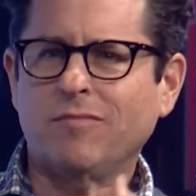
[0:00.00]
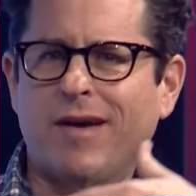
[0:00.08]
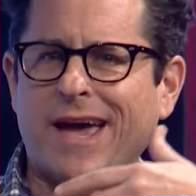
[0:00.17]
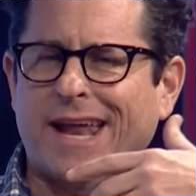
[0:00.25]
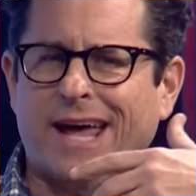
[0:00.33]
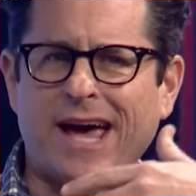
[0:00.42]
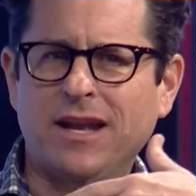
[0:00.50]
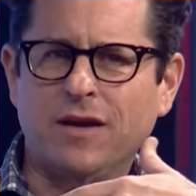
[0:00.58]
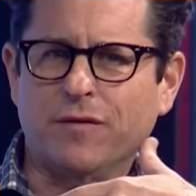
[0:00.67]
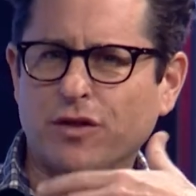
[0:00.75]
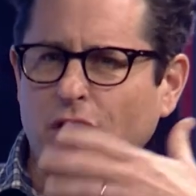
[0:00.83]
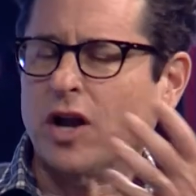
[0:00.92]
And I had
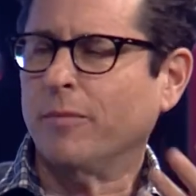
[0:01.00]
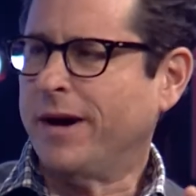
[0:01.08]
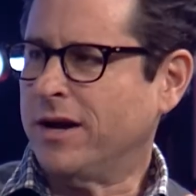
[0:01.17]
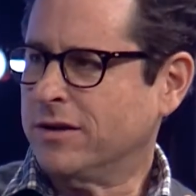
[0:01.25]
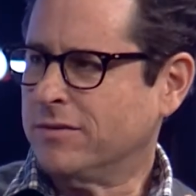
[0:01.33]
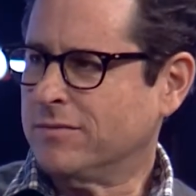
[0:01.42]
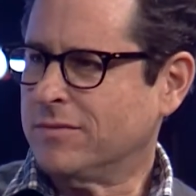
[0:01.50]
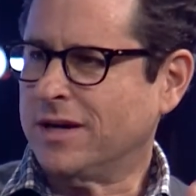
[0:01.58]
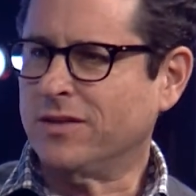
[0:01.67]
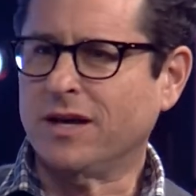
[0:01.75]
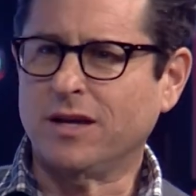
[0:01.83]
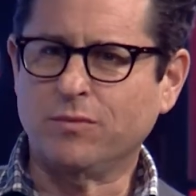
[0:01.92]
never thought about it.
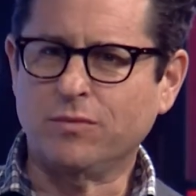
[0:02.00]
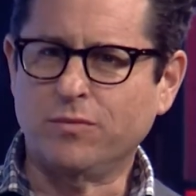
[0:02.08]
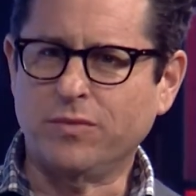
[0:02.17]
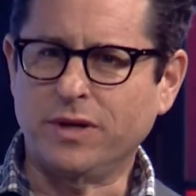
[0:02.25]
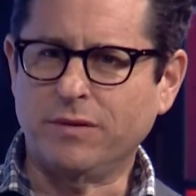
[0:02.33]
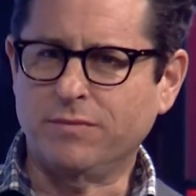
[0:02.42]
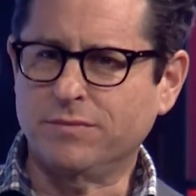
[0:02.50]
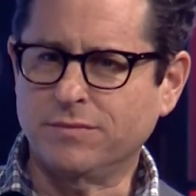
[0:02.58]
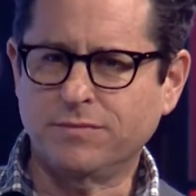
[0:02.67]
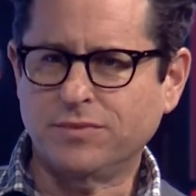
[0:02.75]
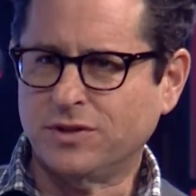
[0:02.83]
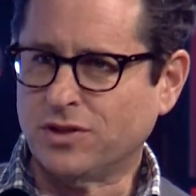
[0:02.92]
And then we
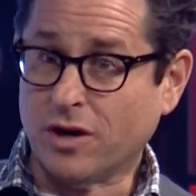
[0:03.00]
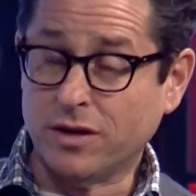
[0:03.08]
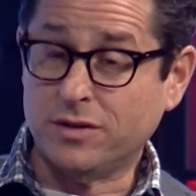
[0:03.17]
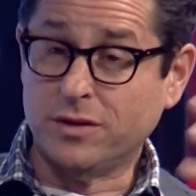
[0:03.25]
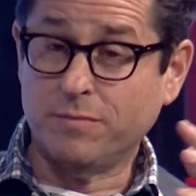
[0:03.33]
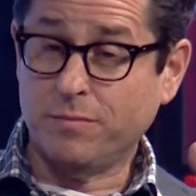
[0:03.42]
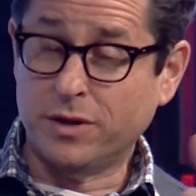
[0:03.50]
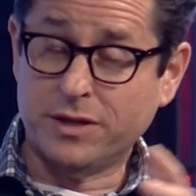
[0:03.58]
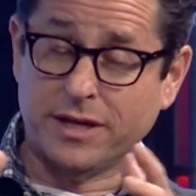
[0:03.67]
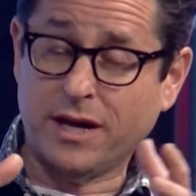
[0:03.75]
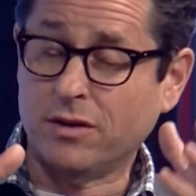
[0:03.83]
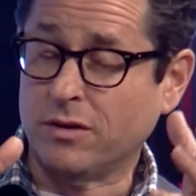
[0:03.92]
started to put
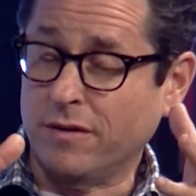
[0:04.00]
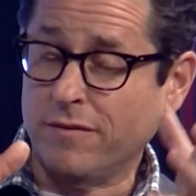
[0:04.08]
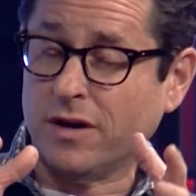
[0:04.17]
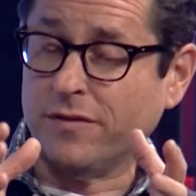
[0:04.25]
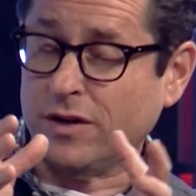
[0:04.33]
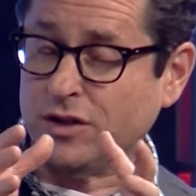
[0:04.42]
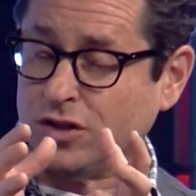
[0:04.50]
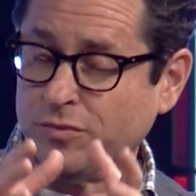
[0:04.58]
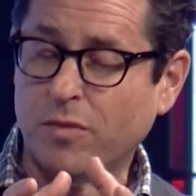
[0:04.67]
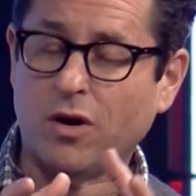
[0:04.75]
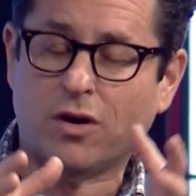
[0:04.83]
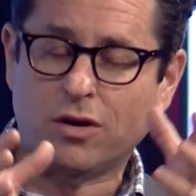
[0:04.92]
together a very, very
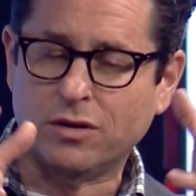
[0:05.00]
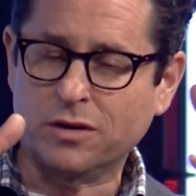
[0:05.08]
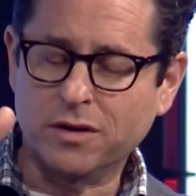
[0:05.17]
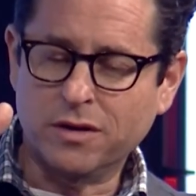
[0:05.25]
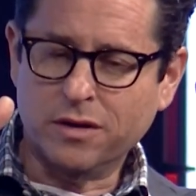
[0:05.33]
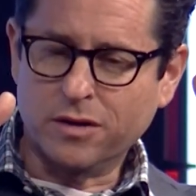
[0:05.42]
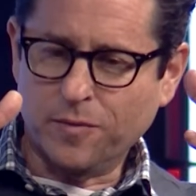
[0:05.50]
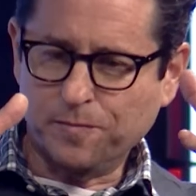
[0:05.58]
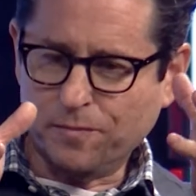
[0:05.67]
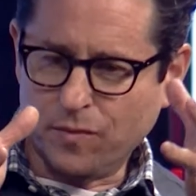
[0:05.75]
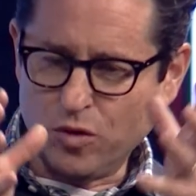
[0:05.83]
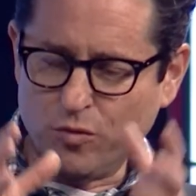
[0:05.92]
small
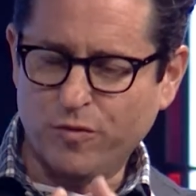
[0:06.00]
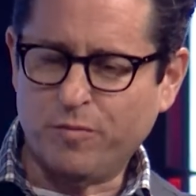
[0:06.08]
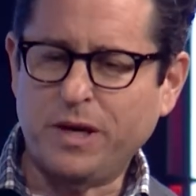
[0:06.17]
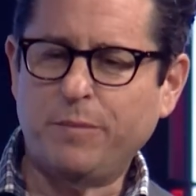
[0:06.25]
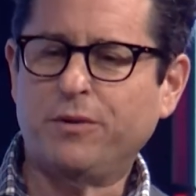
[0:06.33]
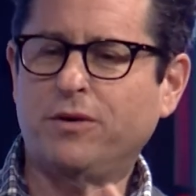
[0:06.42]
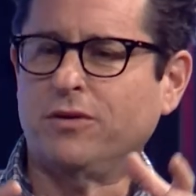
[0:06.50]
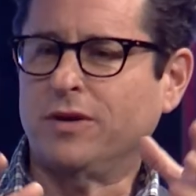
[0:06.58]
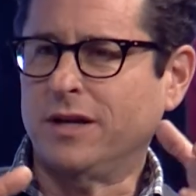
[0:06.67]
group of people.